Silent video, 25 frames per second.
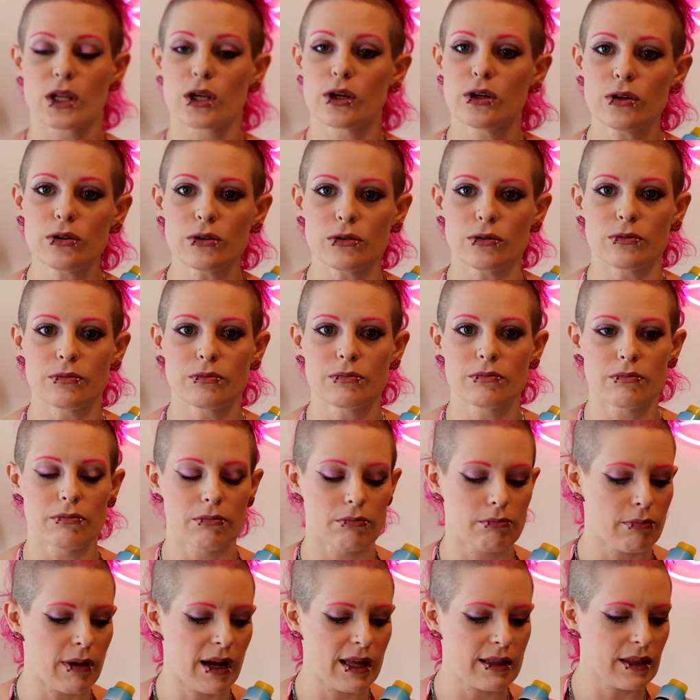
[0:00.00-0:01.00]
Ooh,
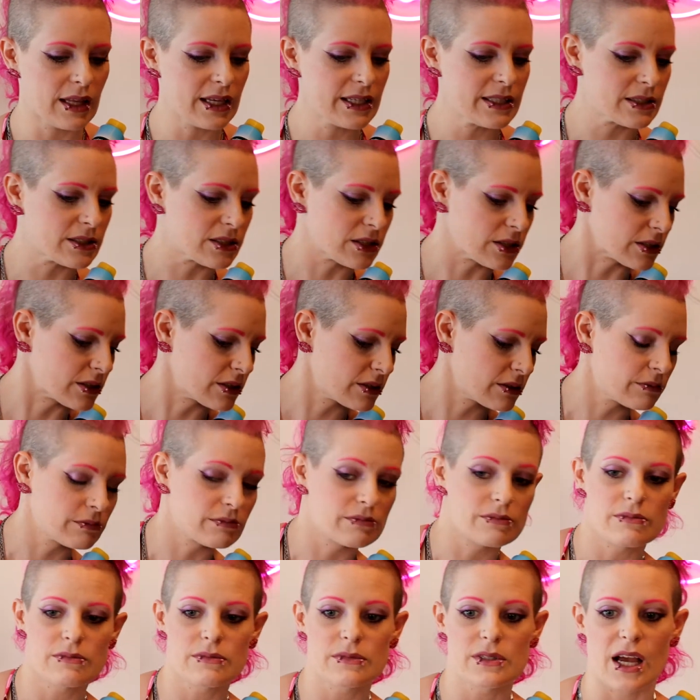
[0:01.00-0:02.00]
my light just
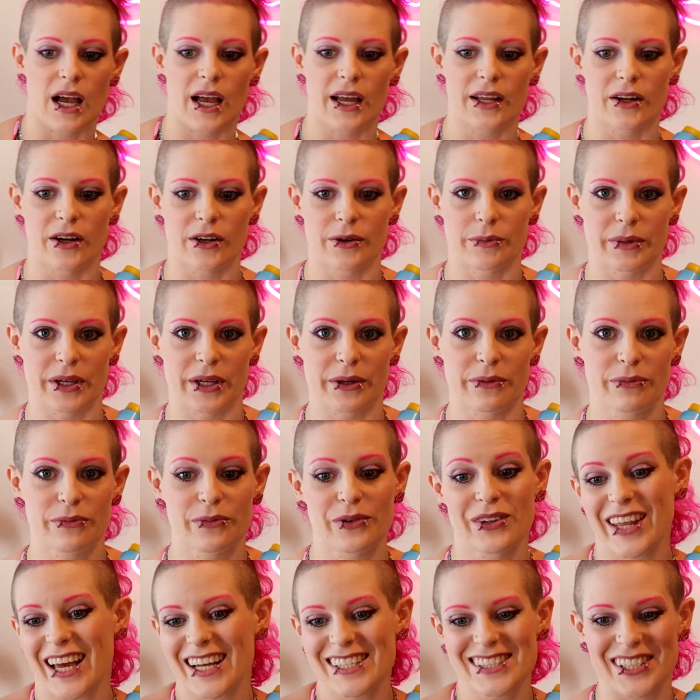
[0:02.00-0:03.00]
died on me.
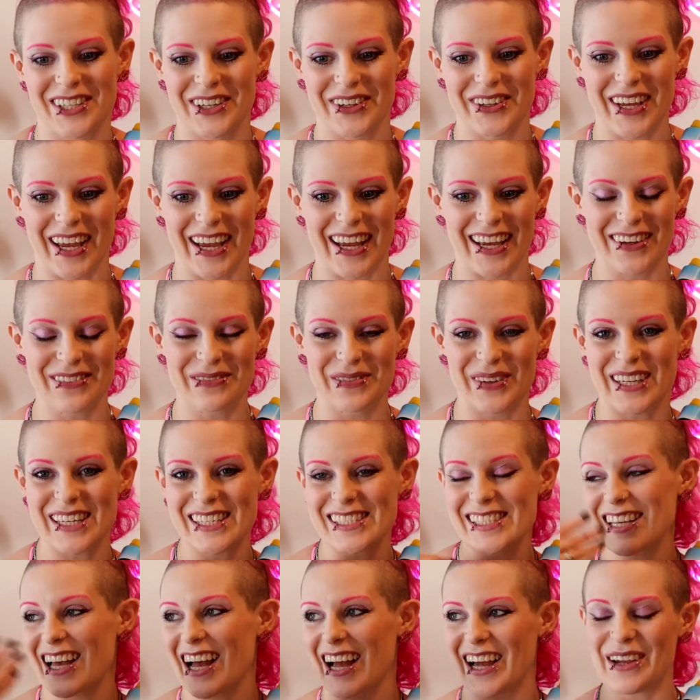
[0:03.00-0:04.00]
Well, that's okay
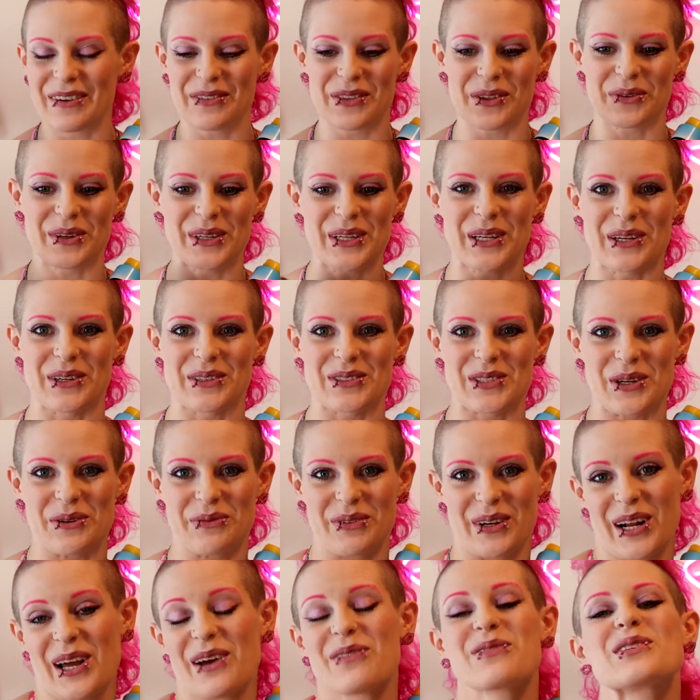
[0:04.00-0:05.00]
because I have the windows
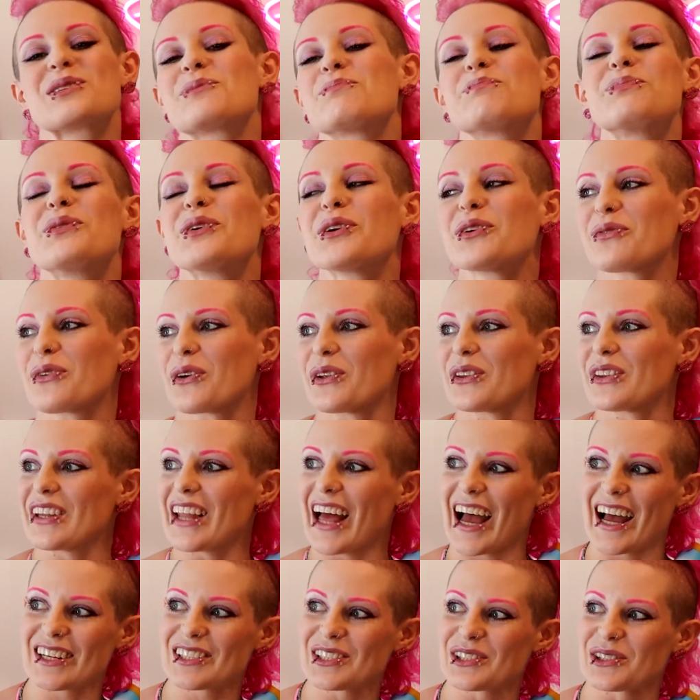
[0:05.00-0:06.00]
open. I have this beautiful
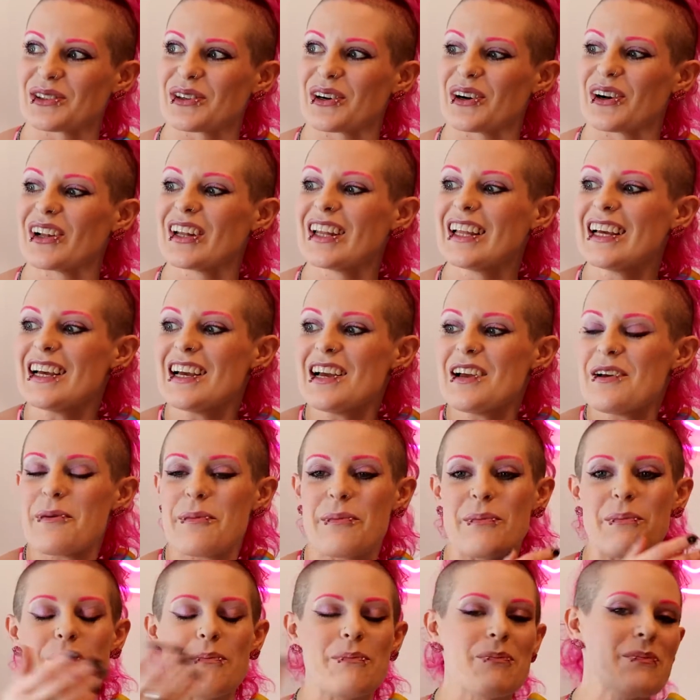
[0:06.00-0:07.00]
natural
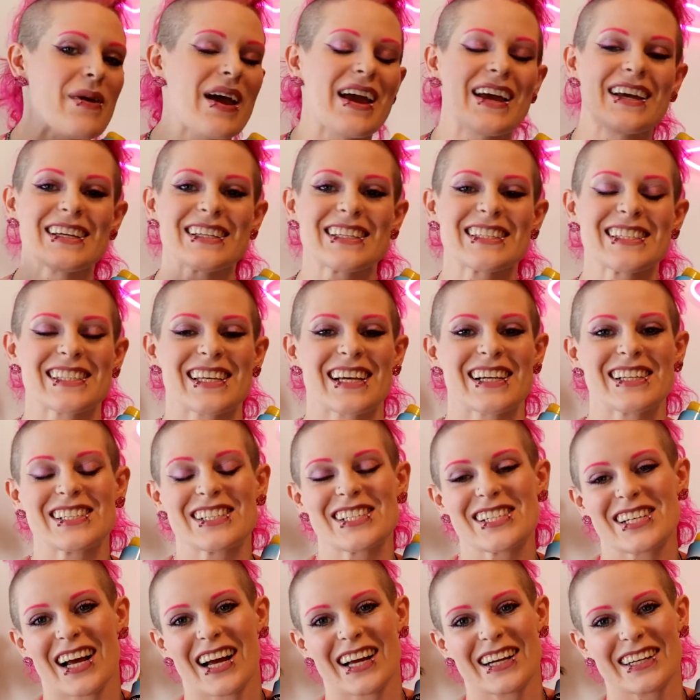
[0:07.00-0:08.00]
May
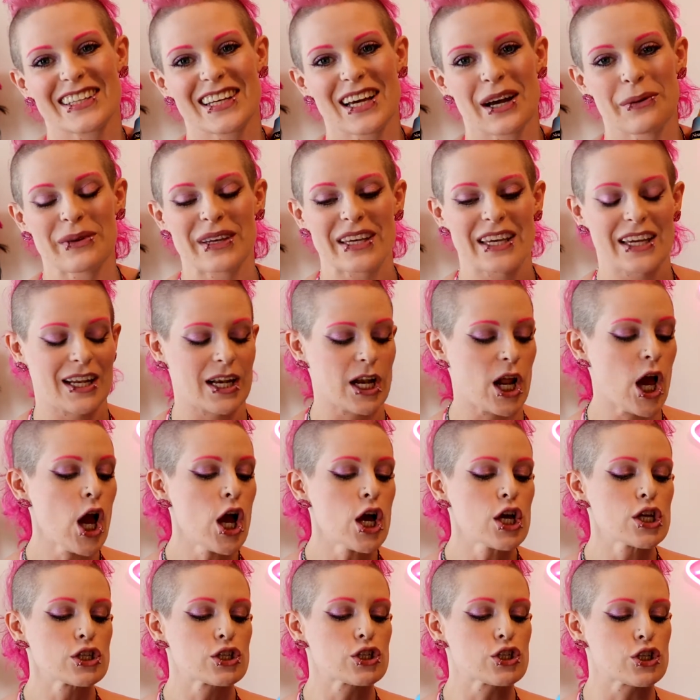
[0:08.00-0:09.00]
sunshine coming in.
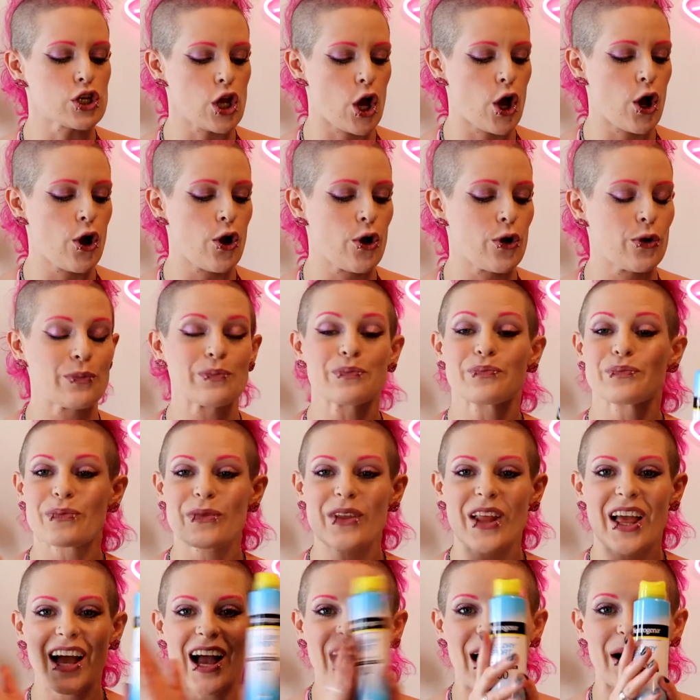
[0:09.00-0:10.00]
So
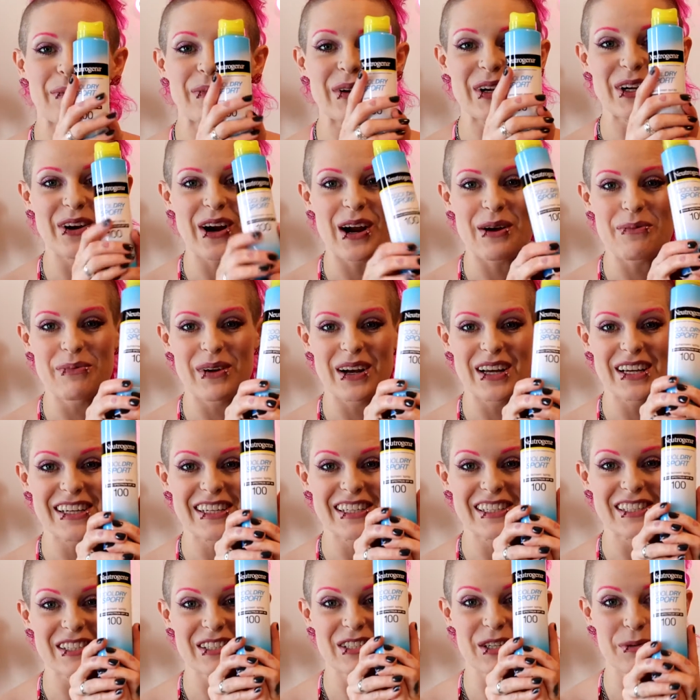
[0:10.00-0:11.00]
I'm gonna grab
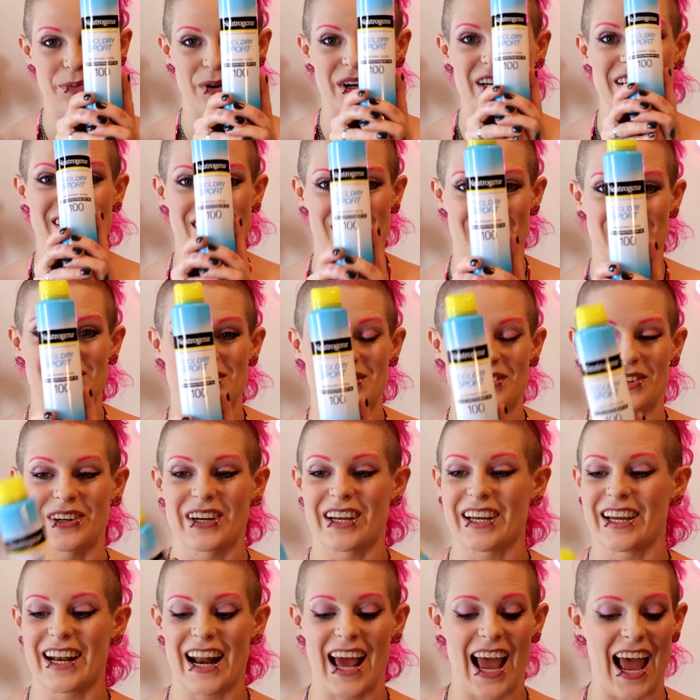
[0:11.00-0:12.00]
my spray
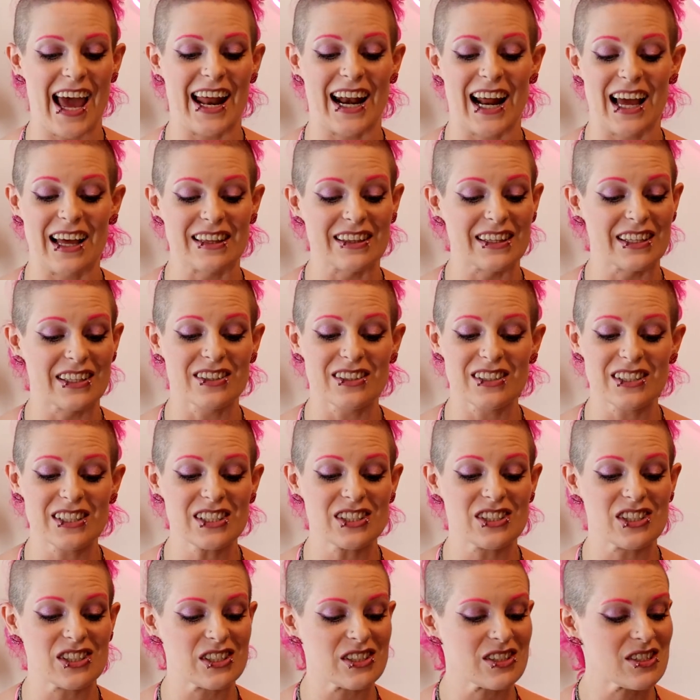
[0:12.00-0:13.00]
sunscreen, and I literally